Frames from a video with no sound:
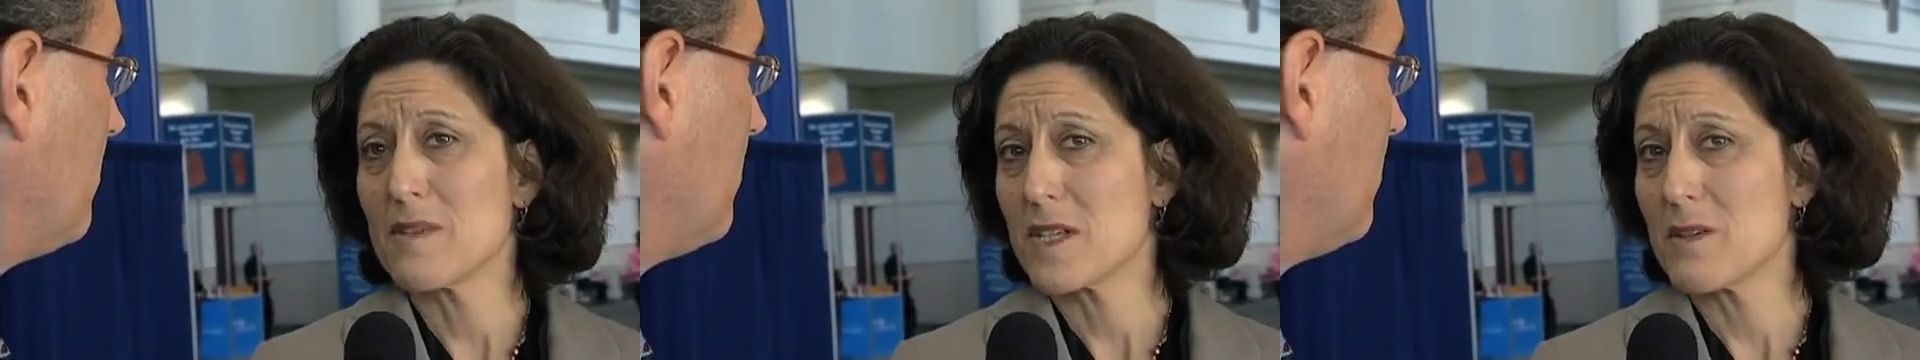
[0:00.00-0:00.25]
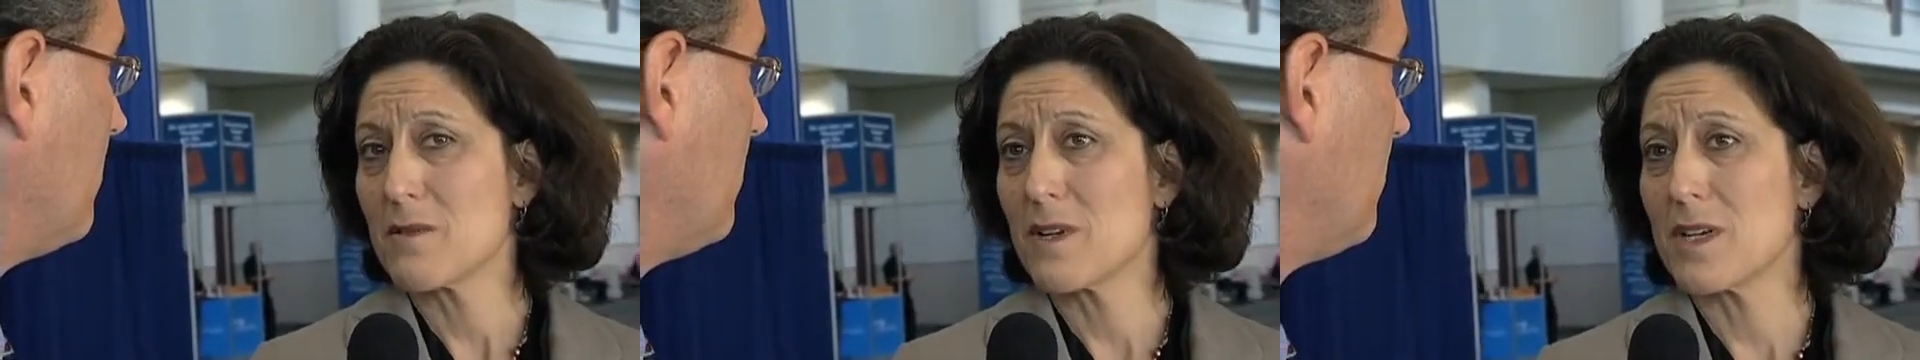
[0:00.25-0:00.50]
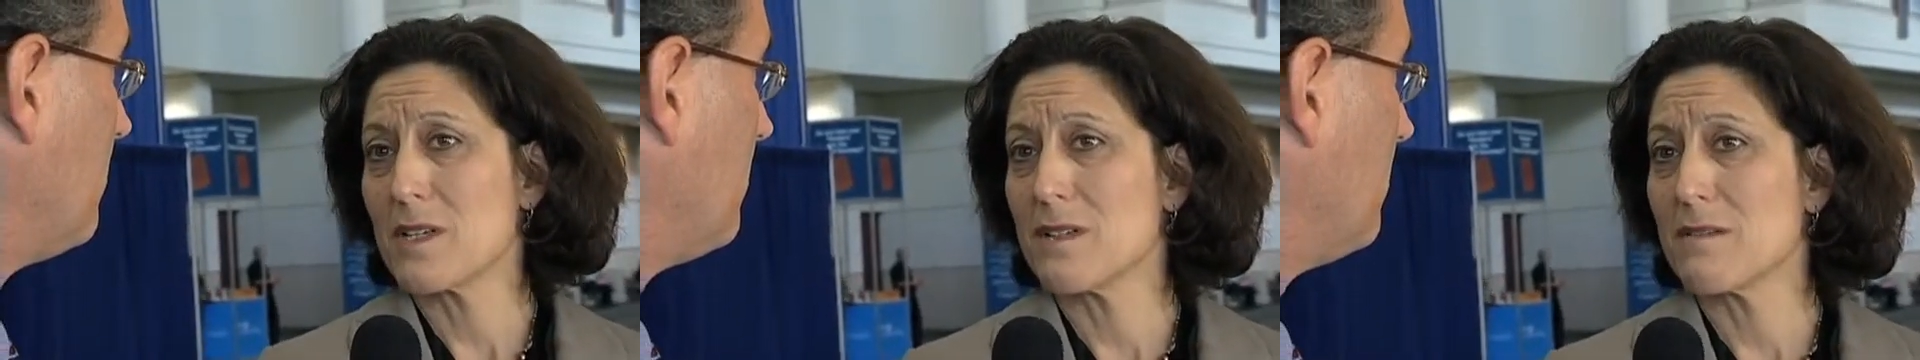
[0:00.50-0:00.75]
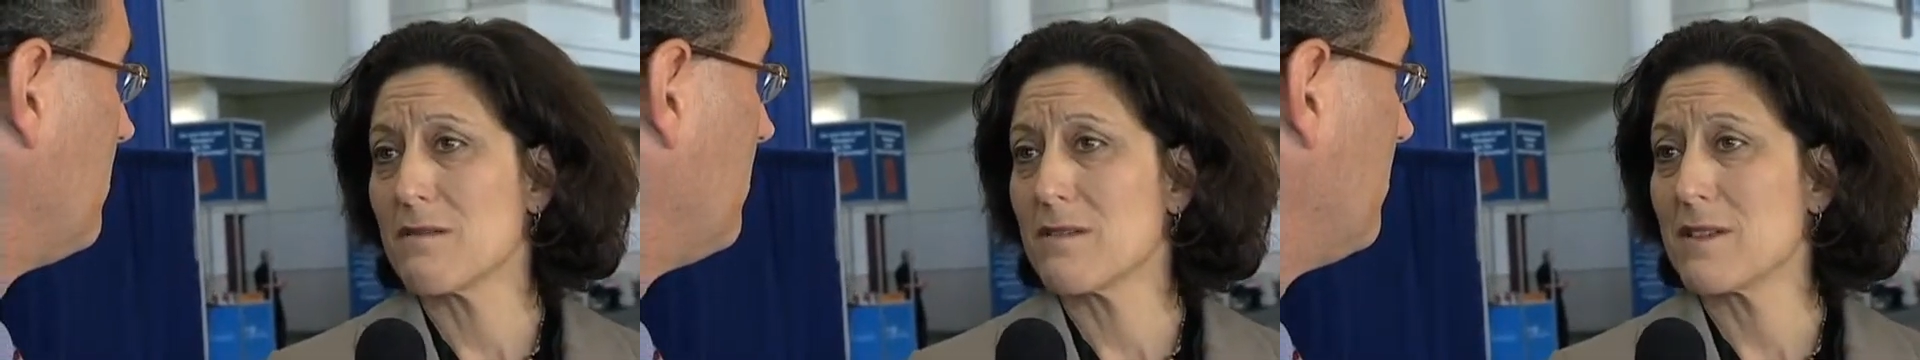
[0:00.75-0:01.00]
so
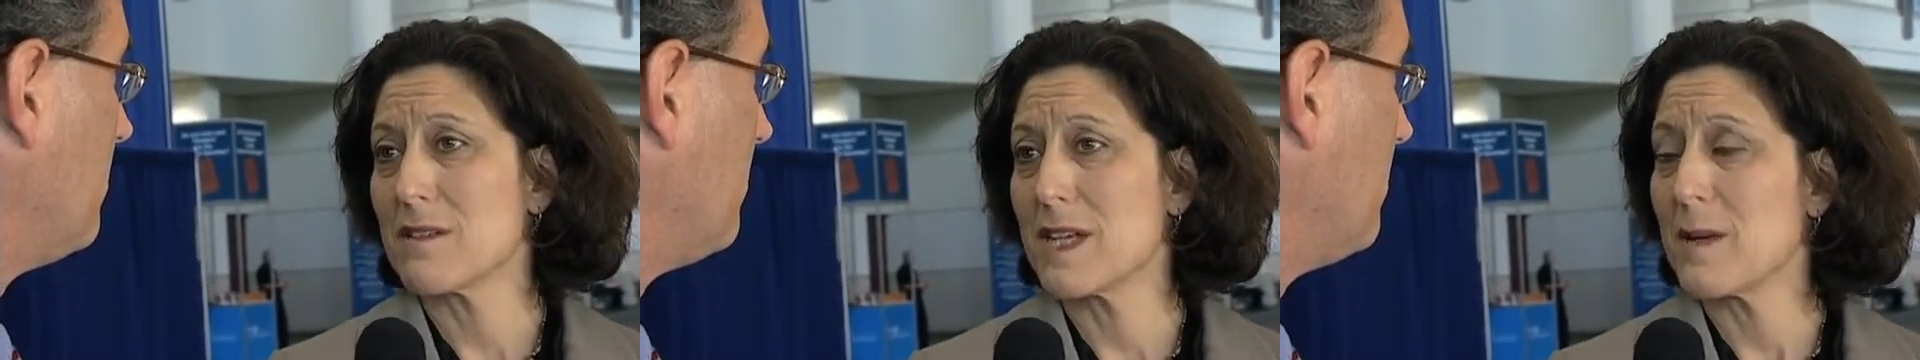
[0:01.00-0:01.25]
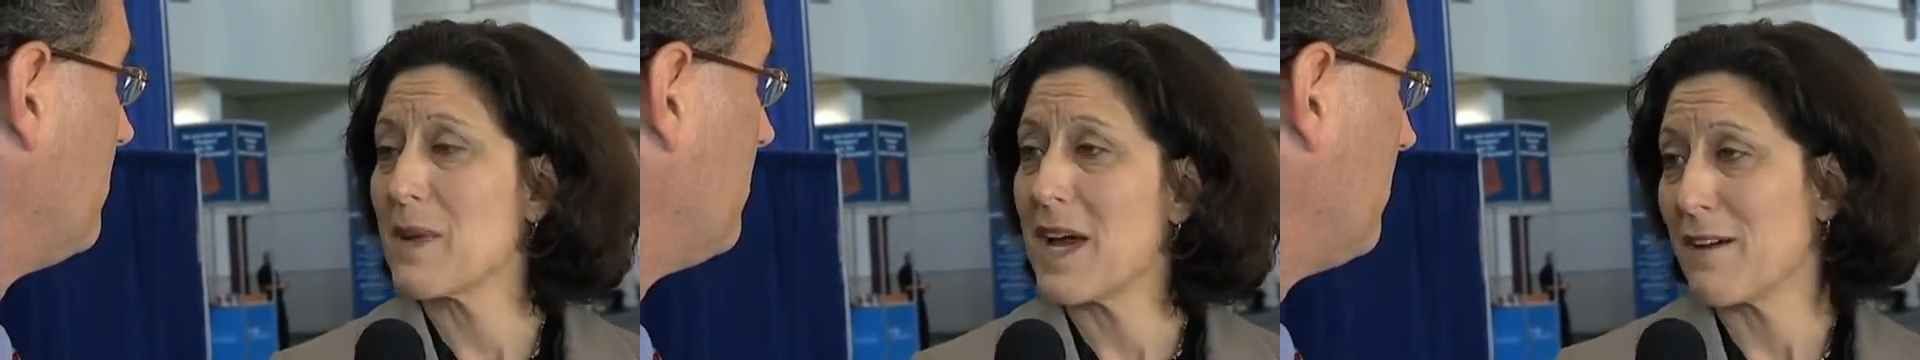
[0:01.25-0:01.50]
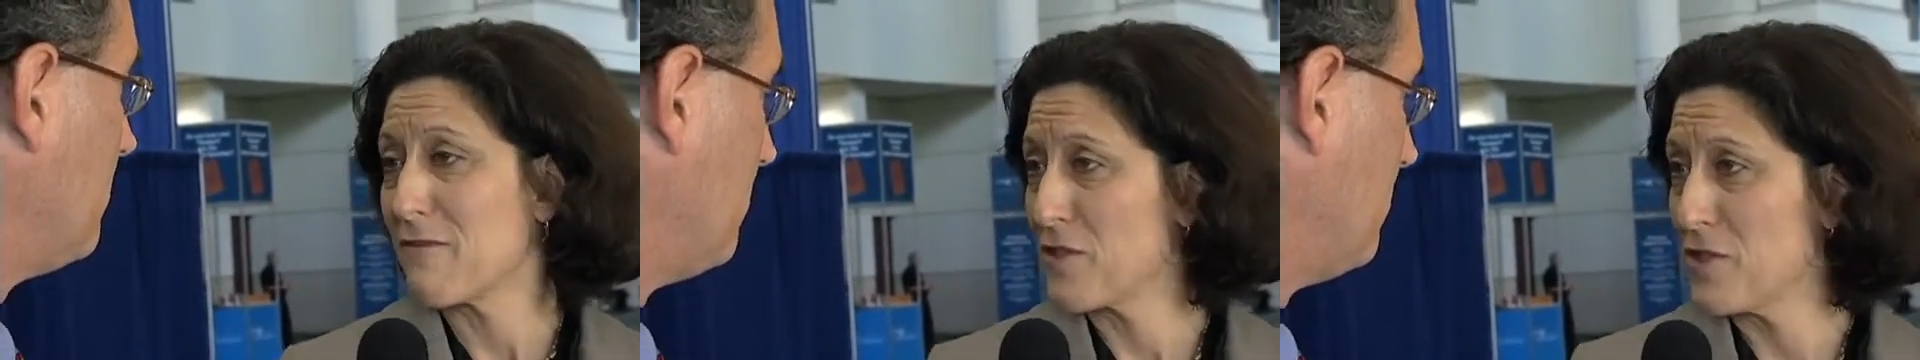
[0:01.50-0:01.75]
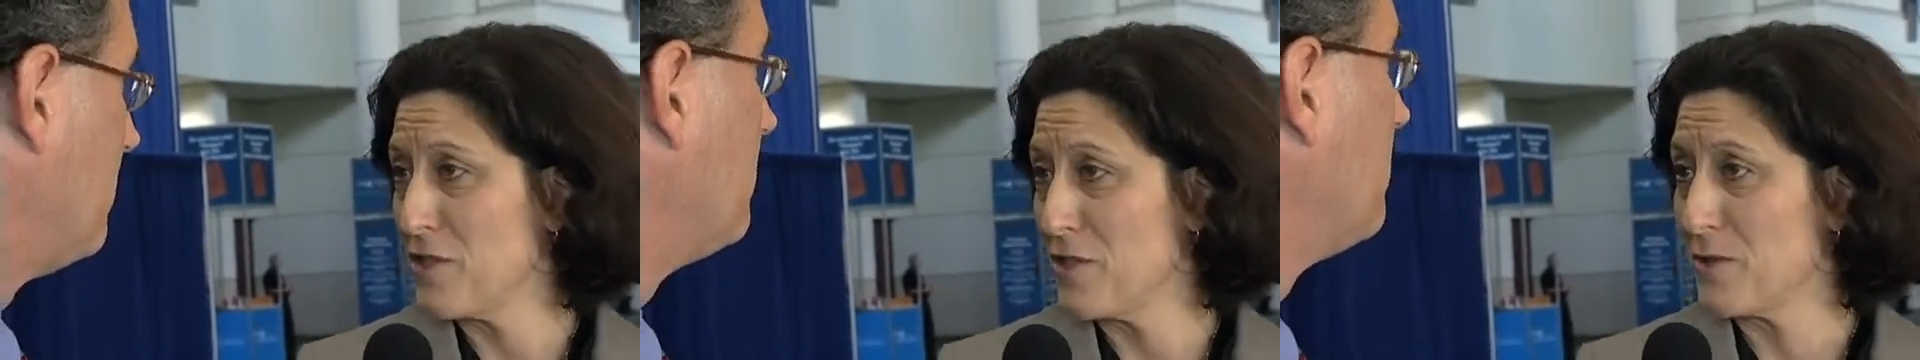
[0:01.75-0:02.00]
on the same
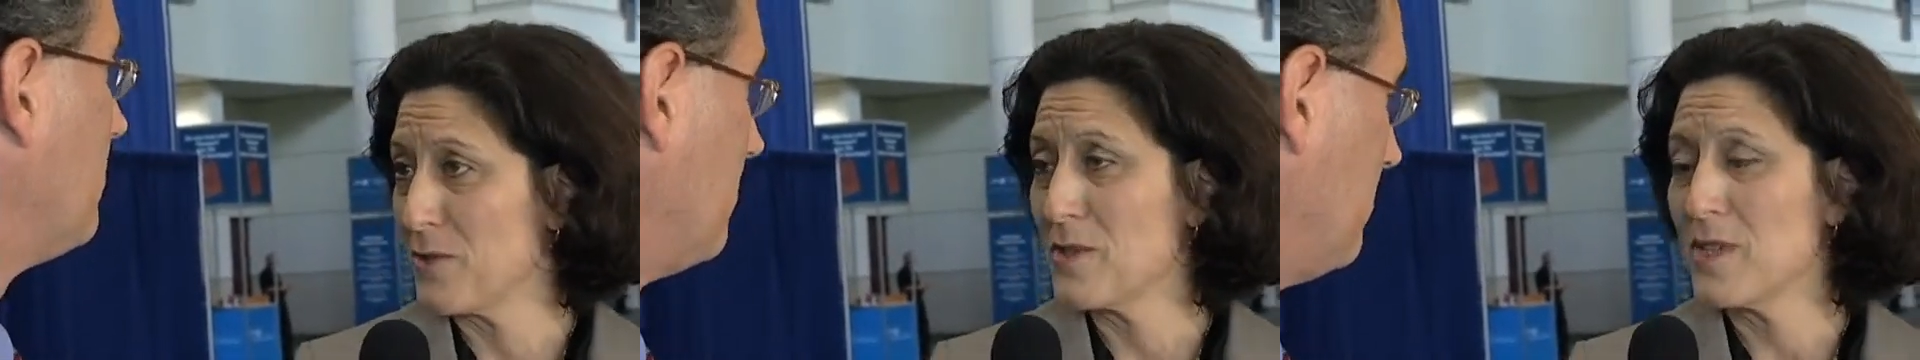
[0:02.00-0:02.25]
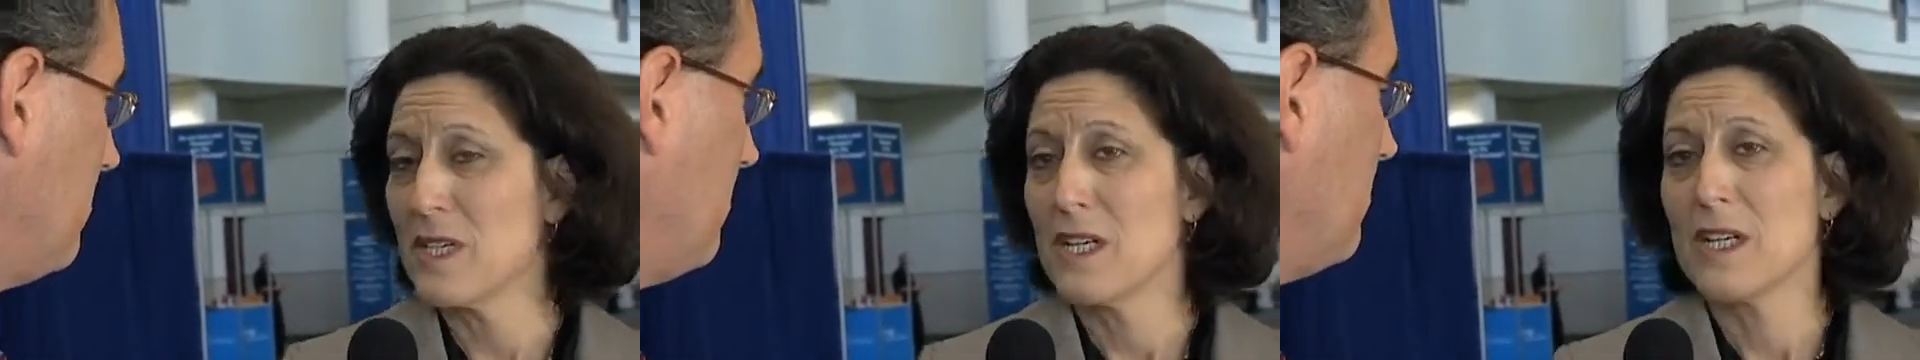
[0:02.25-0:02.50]
afternoon,